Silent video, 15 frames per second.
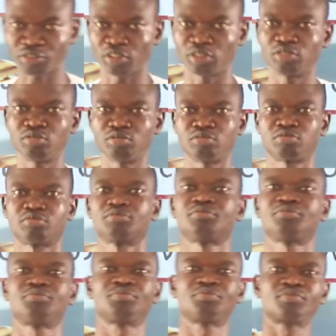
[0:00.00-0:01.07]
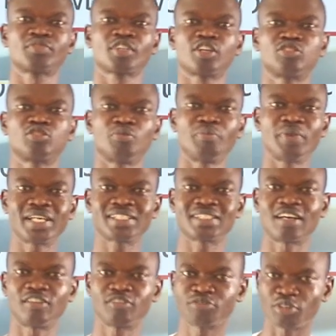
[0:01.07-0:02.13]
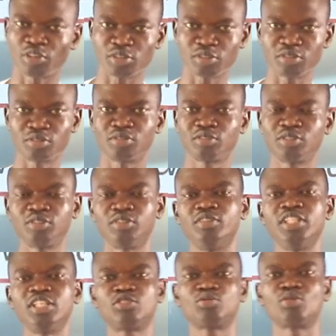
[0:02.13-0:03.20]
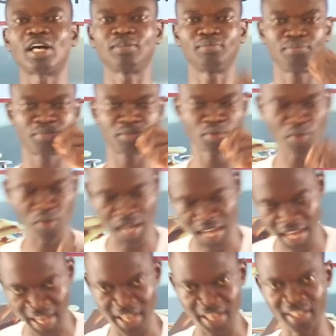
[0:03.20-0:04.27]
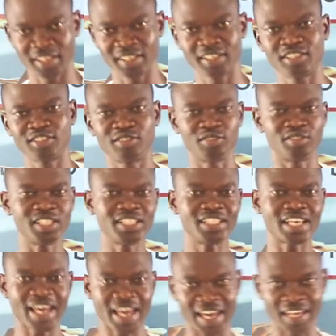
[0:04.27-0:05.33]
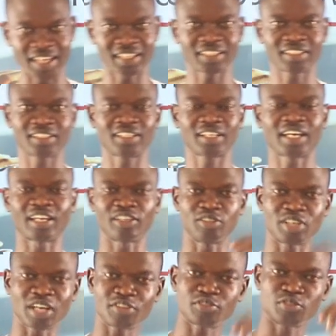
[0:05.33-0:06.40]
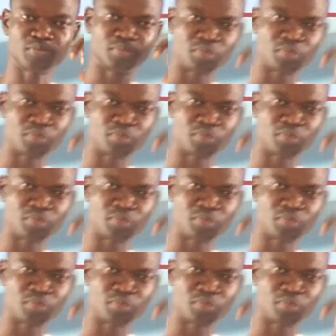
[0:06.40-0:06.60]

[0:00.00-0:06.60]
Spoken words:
for you, to make sound for you, you need to what? Blow air. You need air, and you have to